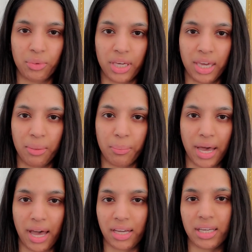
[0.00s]
We came
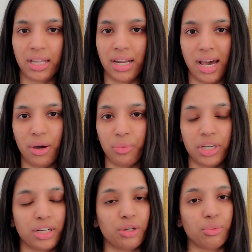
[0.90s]
back and now we're
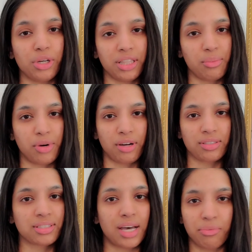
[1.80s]
gonna go to one in the
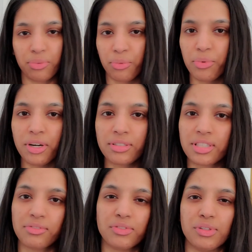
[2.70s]
Bronx. I'm from the
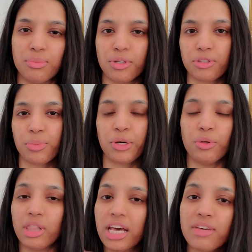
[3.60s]
Bronx, I've lived in the Bronx my
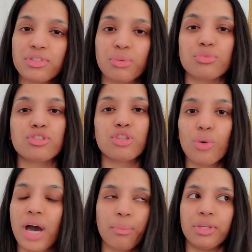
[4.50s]
whole life, so I'm
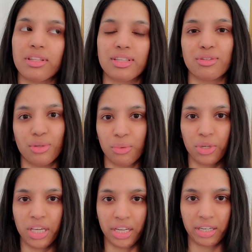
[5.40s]
so happy that they're doing
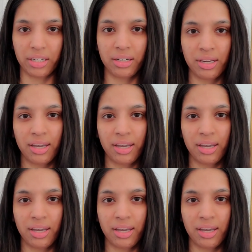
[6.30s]
one here.